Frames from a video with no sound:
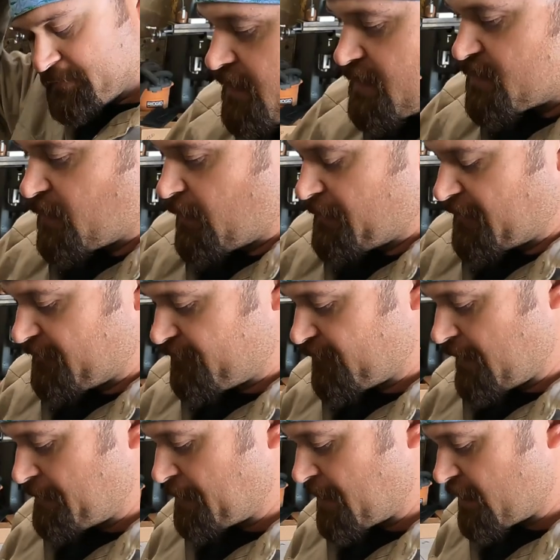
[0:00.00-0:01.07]
So I'm going to
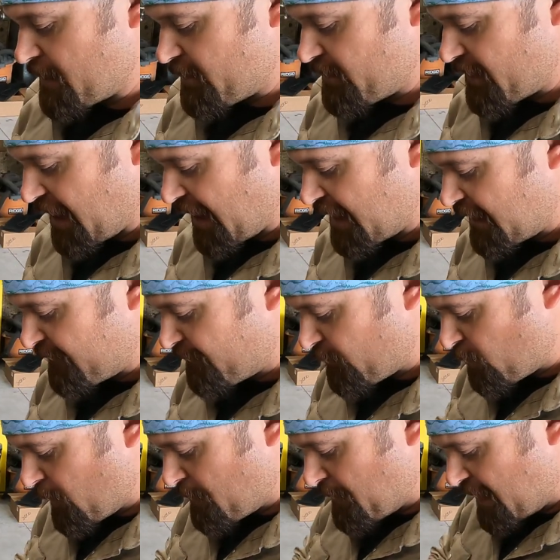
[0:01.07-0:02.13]
flip 180 from
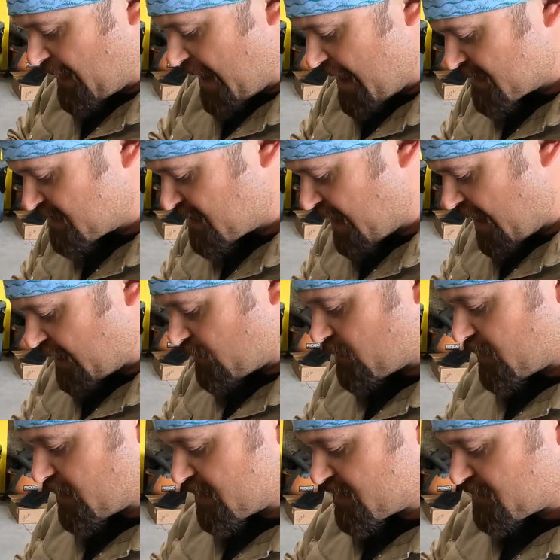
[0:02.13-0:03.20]
where my last tack
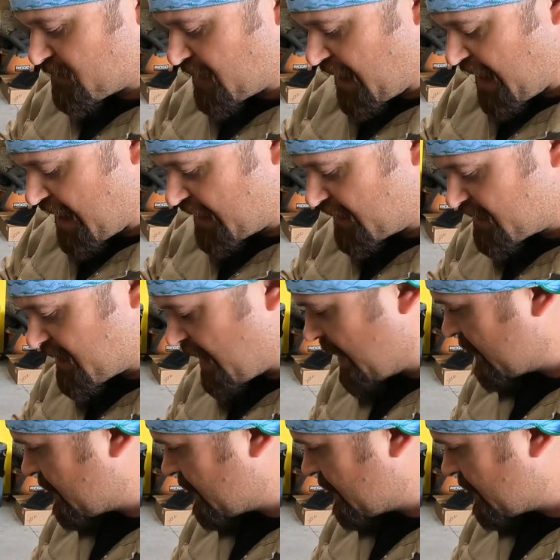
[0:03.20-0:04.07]
was. I'm going to add a tack